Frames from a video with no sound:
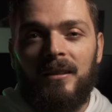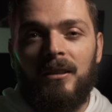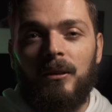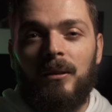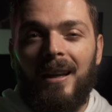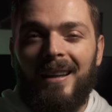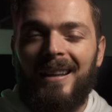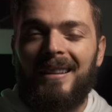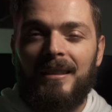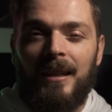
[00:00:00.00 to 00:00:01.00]
you know,
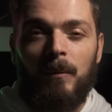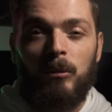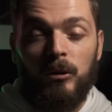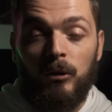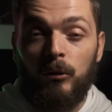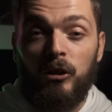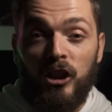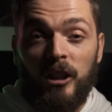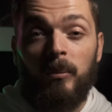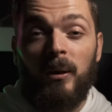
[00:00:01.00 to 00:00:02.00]
again, this camera is so
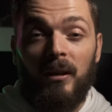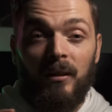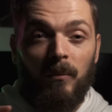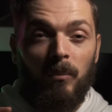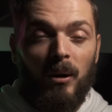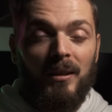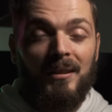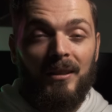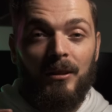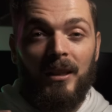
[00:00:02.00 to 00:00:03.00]
cheap, the price
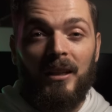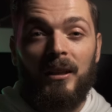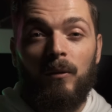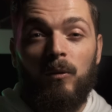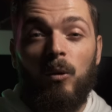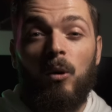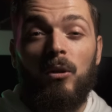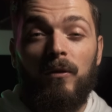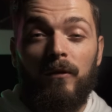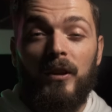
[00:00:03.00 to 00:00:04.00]
that you're getting it for,
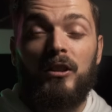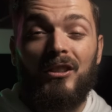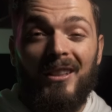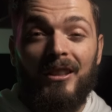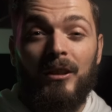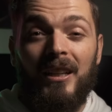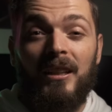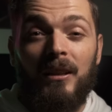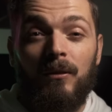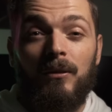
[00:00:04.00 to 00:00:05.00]
the features that you're
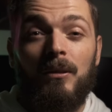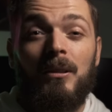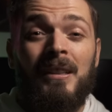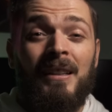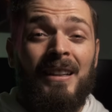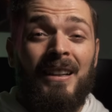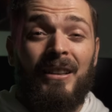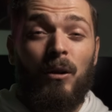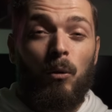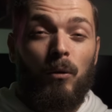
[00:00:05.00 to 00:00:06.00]
getting it for,
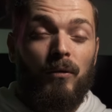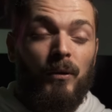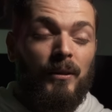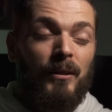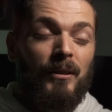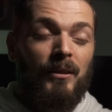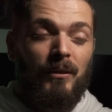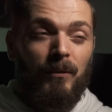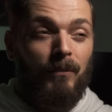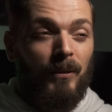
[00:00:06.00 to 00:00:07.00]
the autofocus,
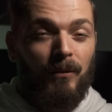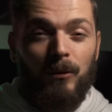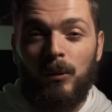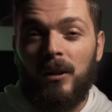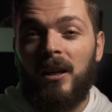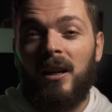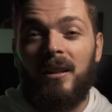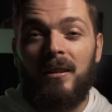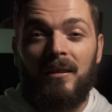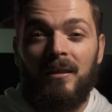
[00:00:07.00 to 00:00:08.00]
the
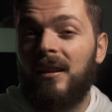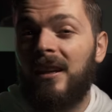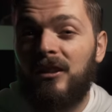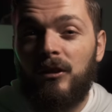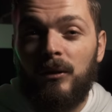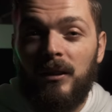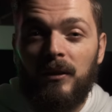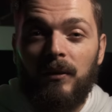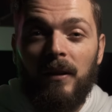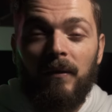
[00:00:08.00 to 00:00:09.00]
4K, the
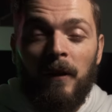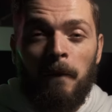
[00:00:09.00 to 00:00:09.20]
H.265,